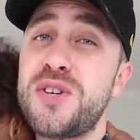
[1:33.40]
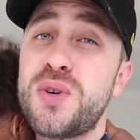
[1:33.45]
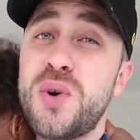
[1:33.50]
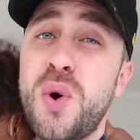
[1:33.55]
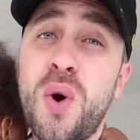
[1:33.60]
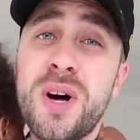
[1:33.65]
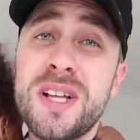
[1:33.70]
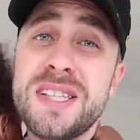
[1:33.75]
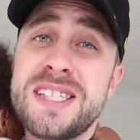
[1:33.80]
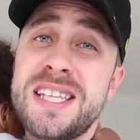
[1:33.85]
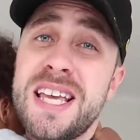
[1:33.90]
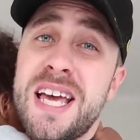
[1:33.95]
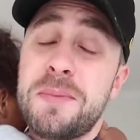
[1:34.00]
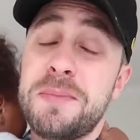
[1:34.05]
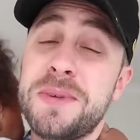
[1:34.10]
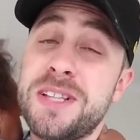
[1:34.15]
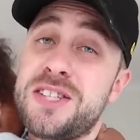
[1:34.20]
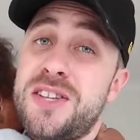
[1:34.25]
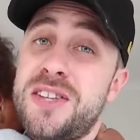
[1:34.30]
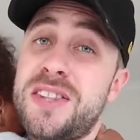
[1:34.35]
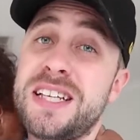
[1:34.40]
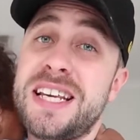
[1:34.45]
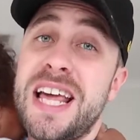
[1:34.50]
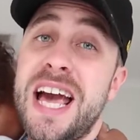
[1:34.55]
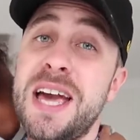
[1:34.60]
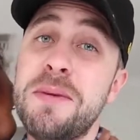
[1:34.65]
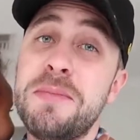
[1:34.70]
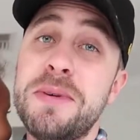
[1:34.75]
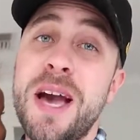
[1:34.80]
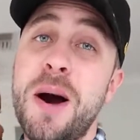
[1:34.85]
short segments of the
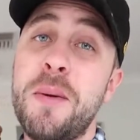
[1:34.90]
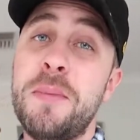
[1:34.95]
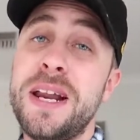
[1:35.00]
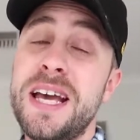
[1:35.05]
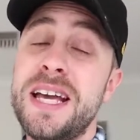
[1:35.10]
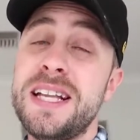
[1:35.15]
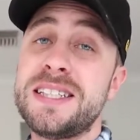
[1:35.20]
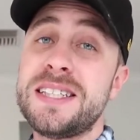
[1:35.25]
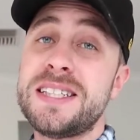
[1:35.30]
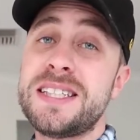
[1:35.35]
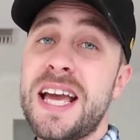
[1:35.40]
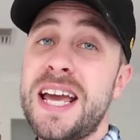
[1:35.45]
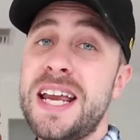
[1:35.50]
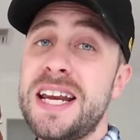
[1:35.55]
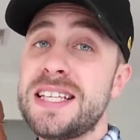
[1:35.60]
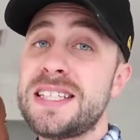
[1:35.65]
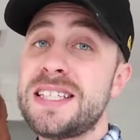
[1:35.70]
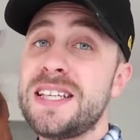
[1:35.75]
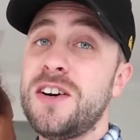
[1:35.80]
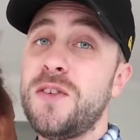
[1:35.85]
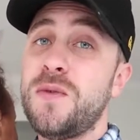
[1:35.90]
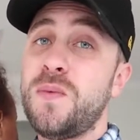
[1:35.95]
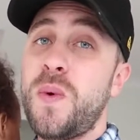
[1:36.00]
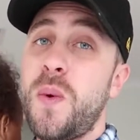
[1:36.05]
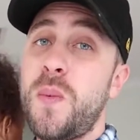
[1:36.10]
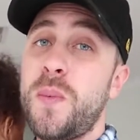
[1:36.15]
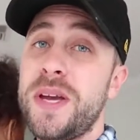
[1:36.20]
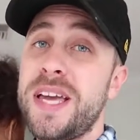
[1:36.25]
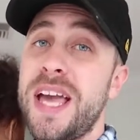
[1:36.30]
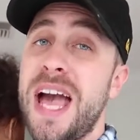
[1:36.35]
day, be able to entertain herself
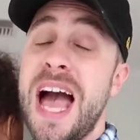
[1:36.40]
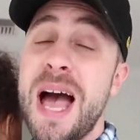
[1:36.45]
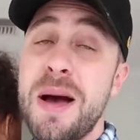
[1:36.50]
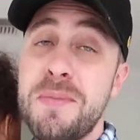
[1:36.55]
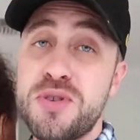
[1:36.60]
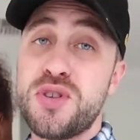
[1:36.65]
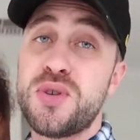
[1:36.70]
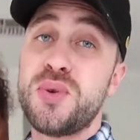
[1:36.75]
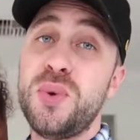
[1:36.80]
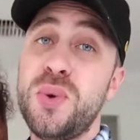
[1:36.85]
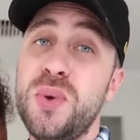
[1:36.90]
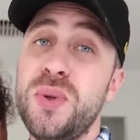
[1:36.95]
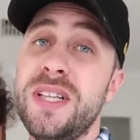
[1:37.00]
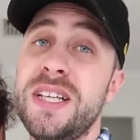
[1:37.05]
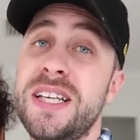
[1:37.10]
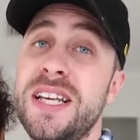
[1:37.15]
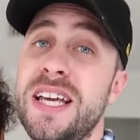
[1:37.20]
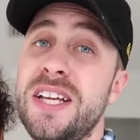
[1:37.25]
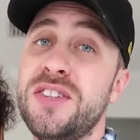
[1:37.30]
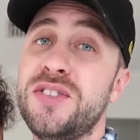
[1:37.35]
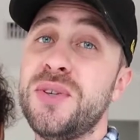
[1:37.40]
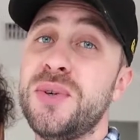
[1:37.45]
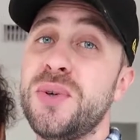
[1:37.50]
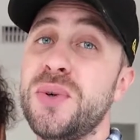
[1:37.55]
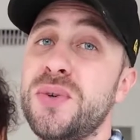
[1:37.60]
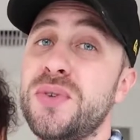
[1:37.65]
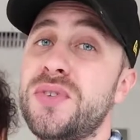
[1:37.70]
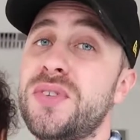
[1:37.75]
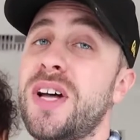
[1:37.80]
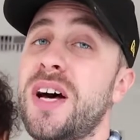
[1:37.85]
when we absolutely need to
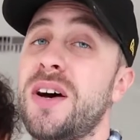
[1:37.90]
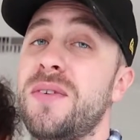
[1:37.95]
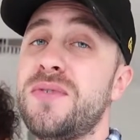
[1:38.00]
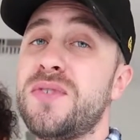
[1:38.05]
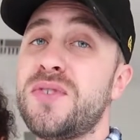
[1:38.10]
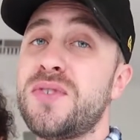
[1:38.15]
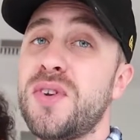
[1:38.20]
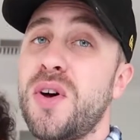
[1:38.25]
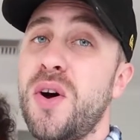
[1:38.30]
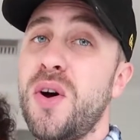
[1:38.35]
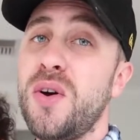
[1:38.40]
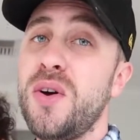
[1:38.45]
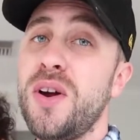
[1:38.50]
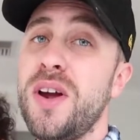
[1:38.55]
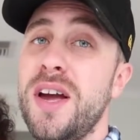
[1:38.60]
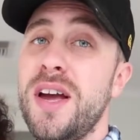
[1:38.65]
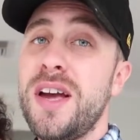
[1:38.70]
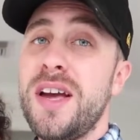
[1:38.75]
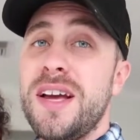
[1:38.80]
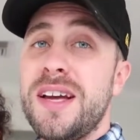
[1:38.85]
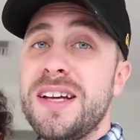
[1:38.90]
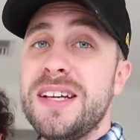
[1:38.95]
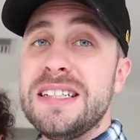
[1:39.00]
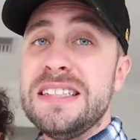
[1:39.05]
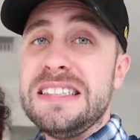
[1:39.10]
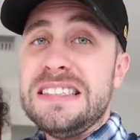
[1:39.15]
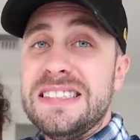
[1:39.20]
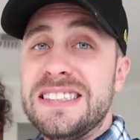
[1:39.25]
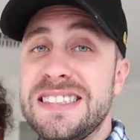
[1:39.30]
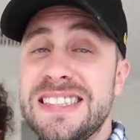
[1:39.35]
do stuff. So
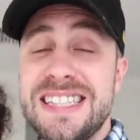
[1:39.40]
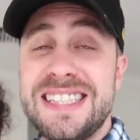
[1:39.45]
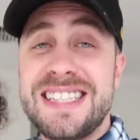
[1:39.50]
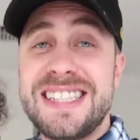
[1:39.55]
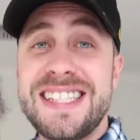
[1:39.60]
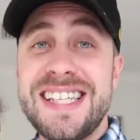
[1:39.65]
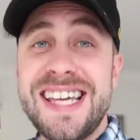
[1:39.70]
let's